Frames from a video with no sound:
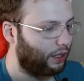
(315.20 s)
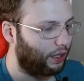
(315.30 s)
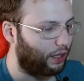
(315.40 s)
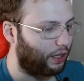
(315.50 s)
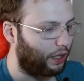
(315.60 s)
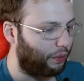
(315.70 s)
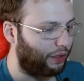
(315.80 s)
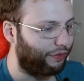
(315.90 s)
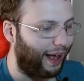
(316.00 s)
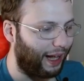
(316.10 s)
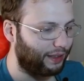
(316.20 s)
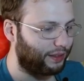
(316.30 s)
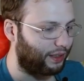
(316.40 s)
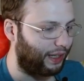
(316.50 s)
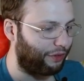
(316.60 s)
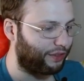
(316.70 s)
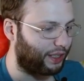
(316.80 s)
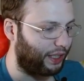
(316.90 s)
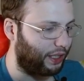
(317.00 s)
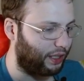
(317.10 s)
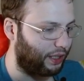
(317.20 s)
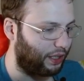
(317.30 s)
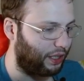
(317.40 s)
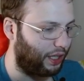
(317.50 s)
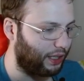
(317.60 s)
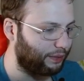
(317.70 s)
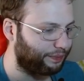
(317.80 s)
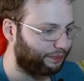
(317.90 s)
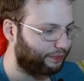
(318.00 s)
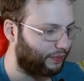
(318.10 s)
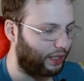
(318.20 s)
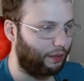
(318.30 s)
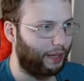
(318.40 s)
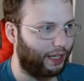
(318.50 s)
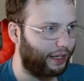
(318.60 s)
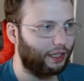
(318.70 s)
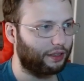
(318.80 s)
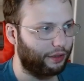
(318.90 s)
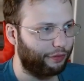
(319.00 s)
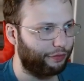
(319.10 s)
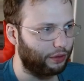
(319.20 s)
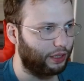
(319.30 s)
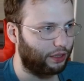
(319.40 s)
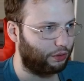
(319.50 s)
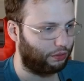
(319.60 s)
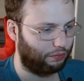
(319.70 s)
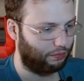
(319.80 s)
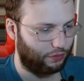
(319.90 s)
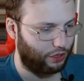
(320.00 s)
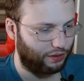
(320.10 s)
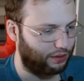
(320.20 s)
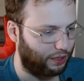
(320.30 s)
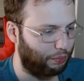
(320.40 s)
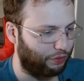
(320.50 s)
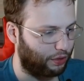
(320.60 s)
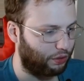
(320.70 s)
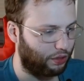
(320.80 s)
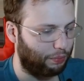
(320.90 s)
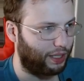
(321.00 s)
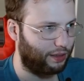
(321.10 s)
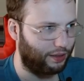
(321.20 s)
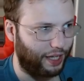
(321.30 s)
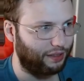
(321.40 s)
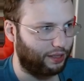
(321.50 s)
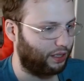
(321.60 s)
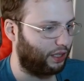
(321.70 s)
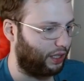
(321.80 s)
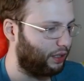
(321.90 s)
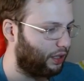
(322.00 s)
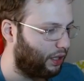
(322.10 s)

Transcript: with Alt left click here in my character folder to, just as I said before, to keep it nice and clean.